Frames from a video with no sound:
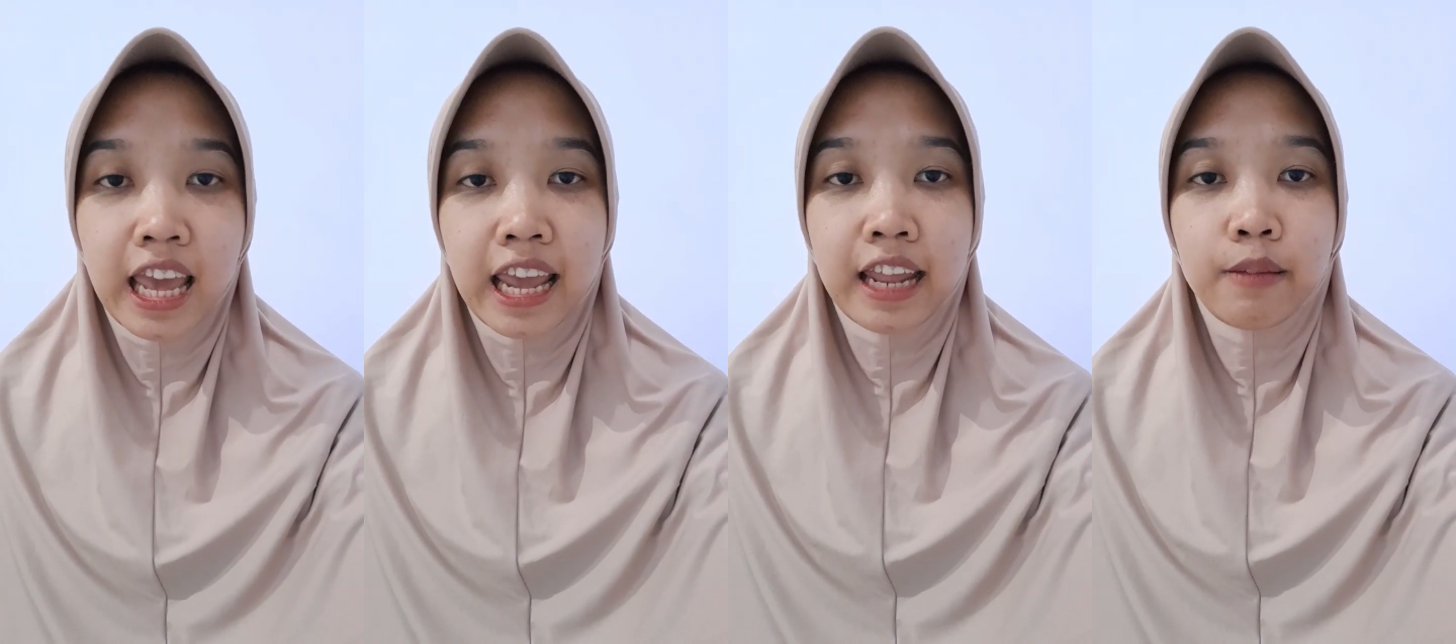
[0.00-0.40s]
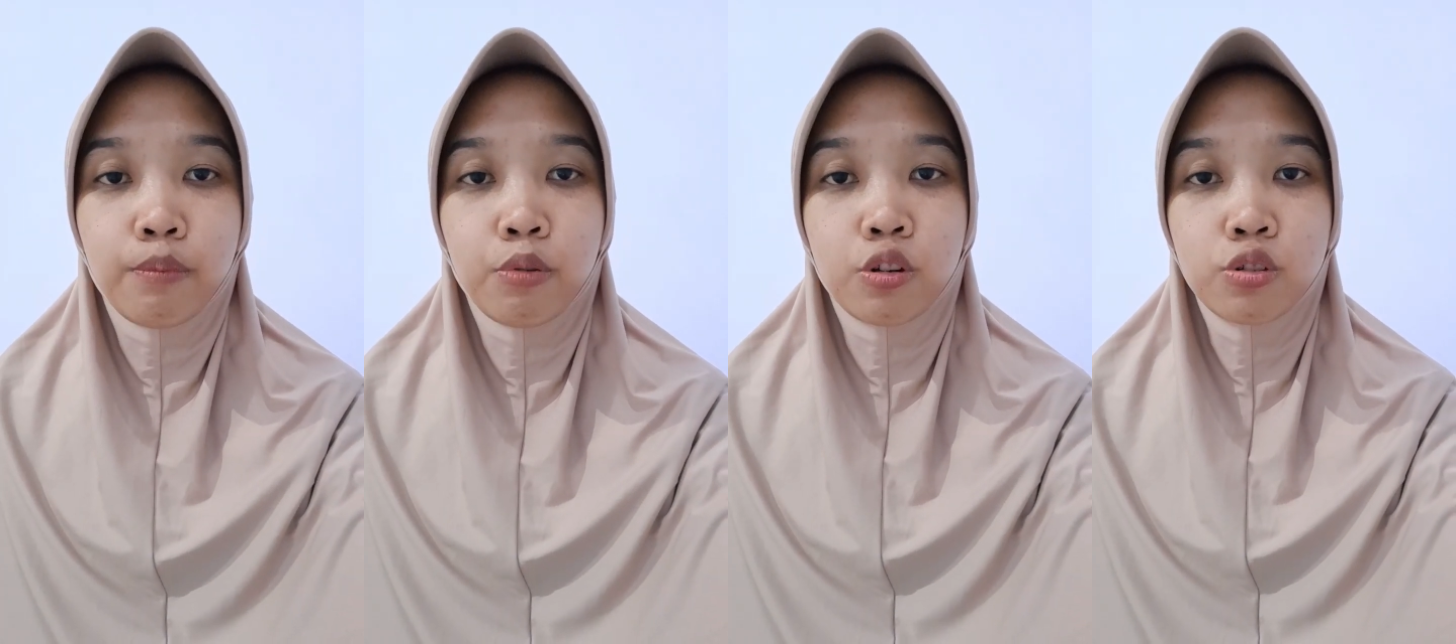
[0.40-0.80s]
and
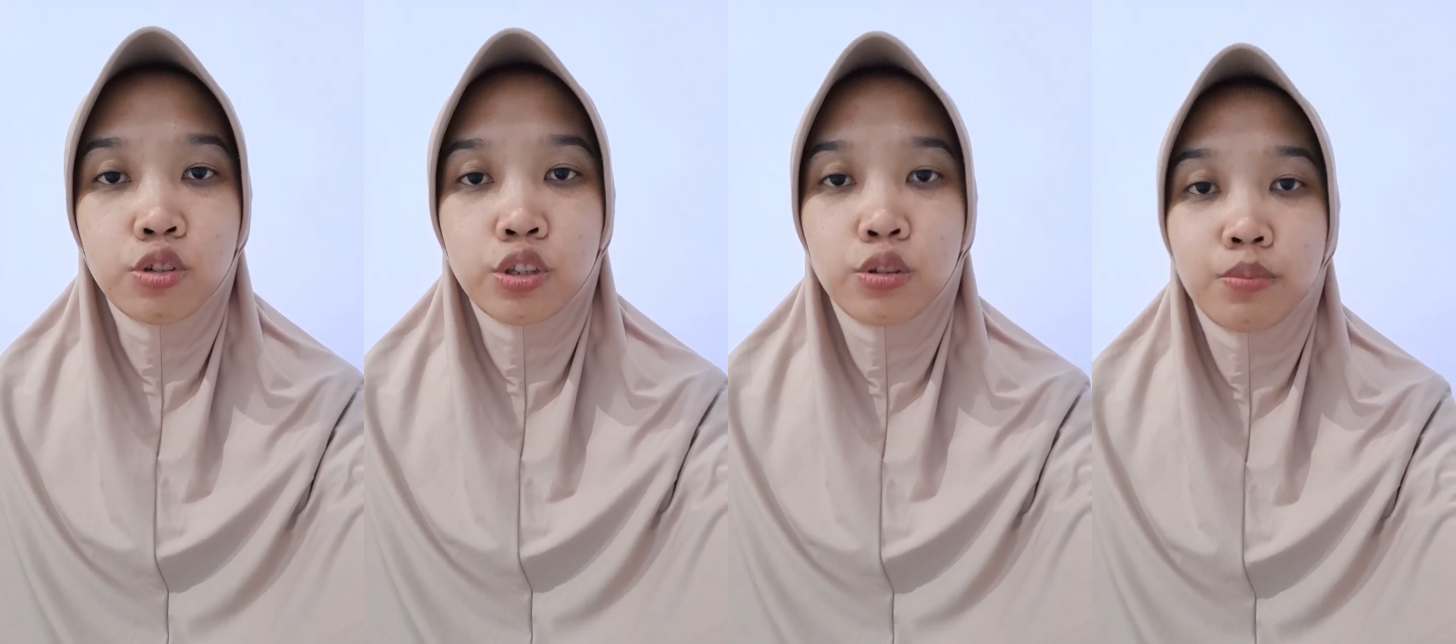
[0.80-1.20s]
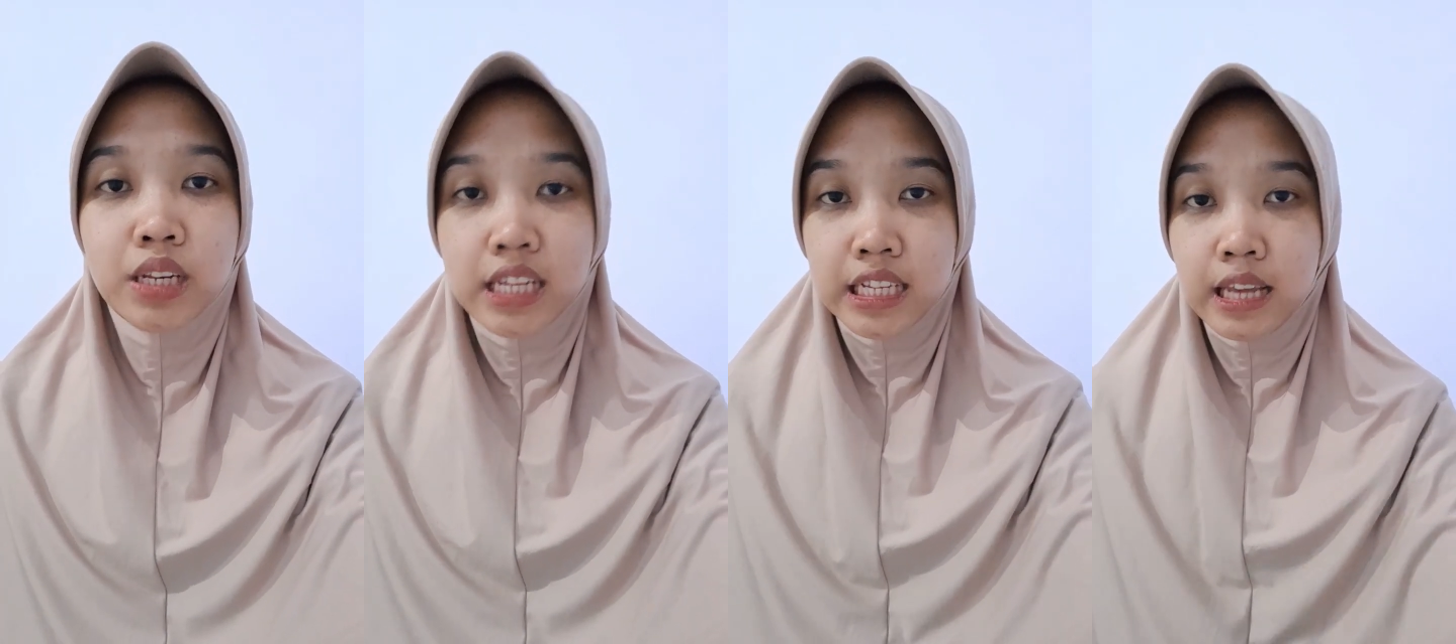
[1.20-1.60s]
produce new
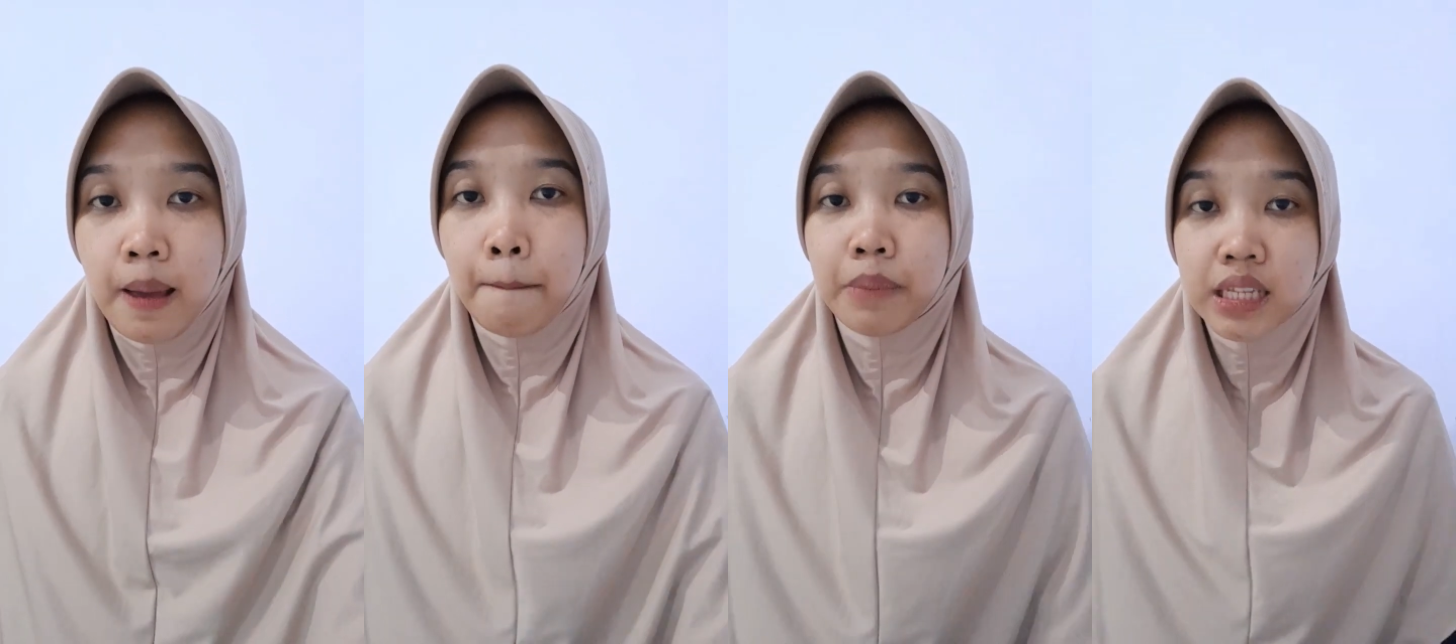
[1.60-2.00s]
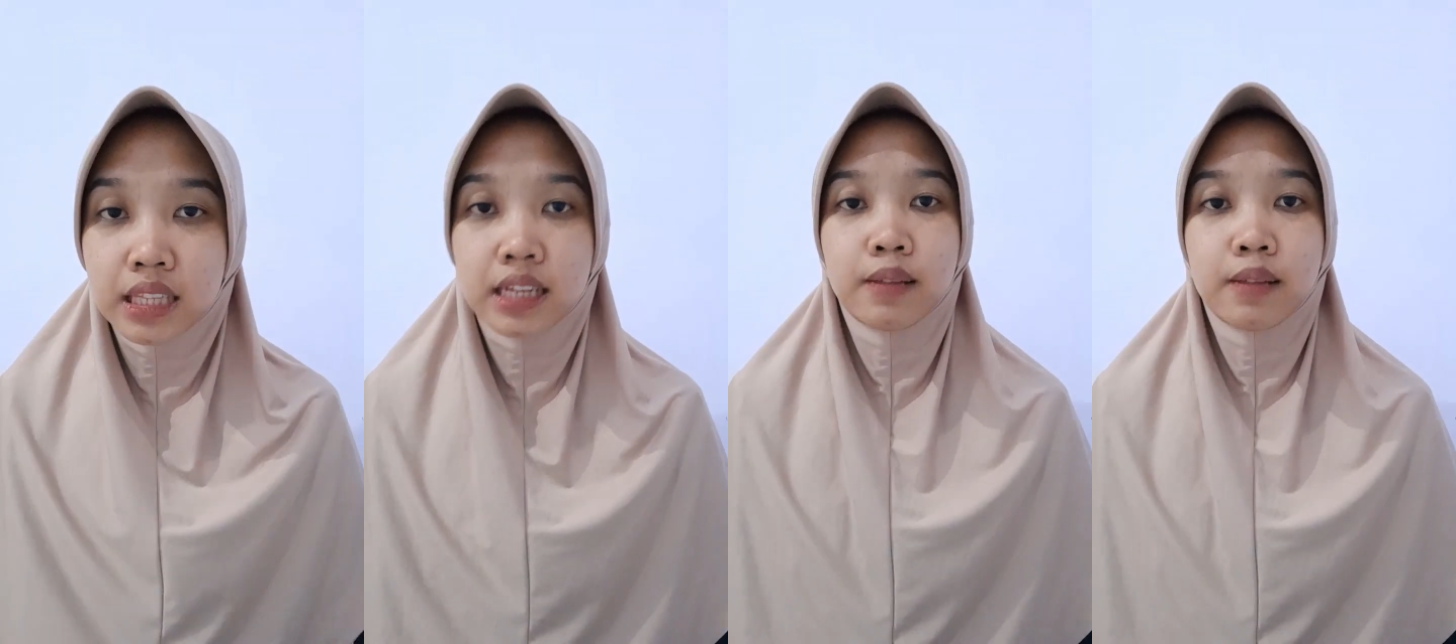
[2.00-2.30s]
meaning, but